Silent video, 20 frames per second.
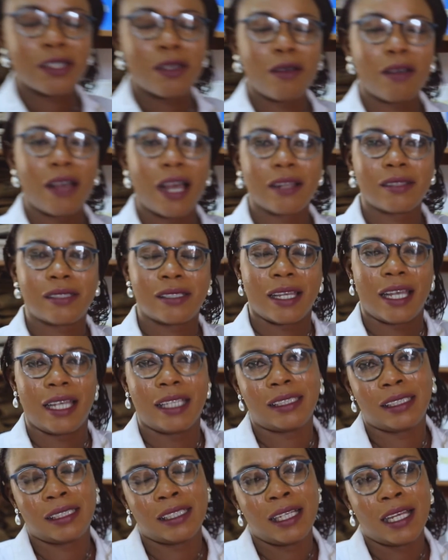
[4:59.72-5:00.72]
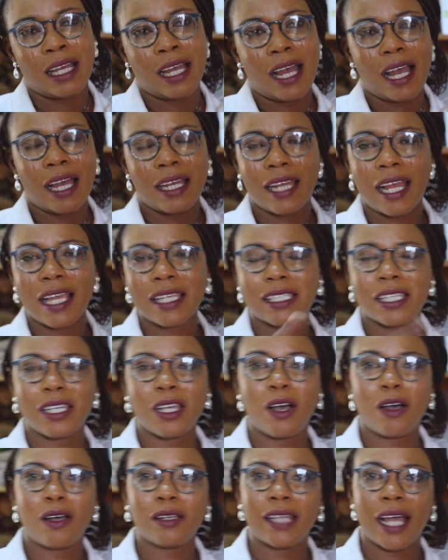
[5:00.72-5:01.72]
go outside and let's see
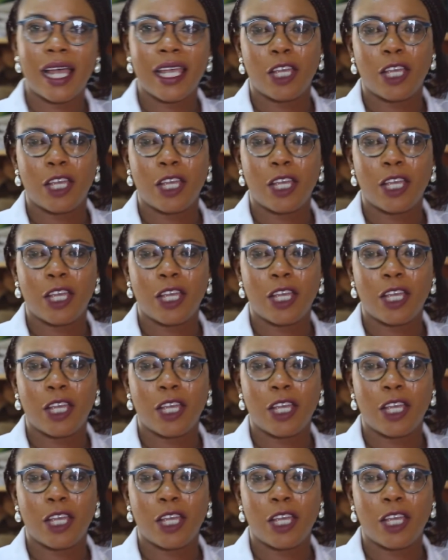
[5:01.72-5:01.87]
other